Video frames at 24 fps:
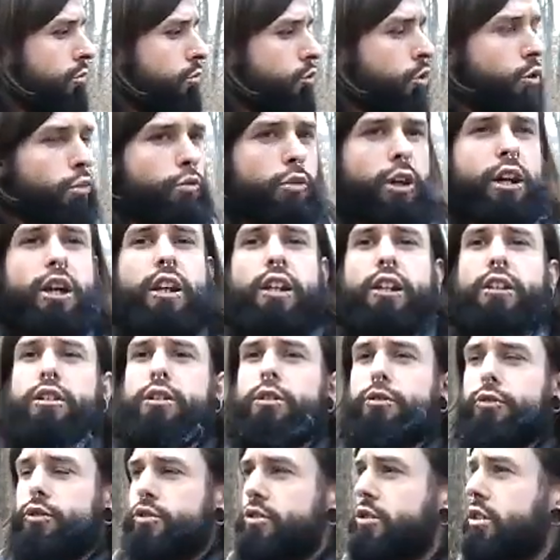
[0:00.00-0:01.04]
No rain,
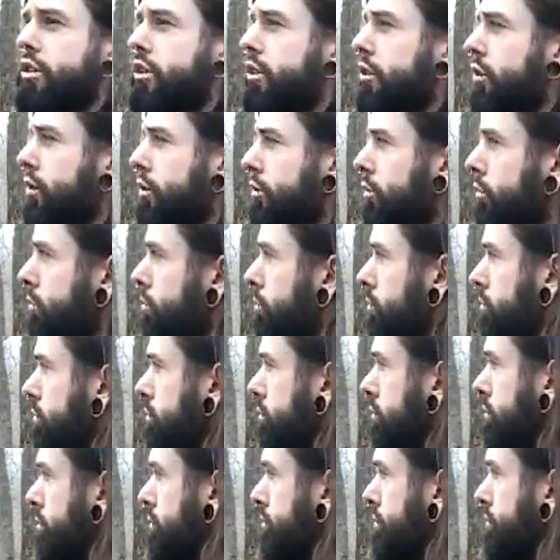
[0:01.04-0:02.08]
no snow.
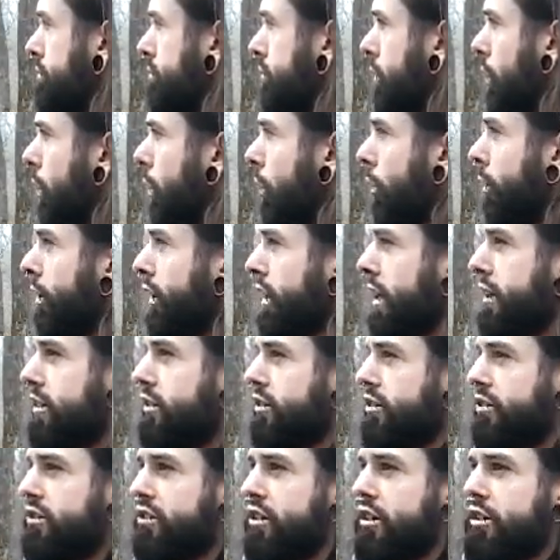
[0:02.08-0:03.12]
Hardly
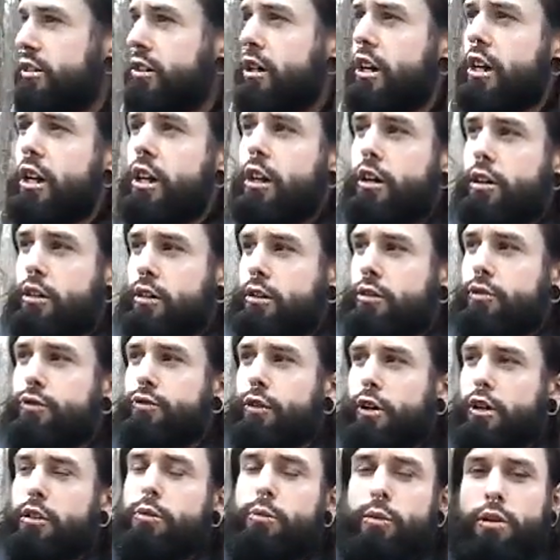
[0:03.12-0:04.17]
any sun.
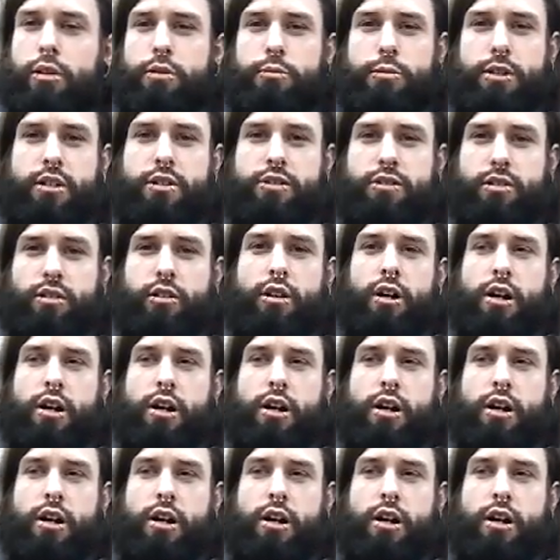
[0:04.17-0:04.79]
Fucking weatherman's a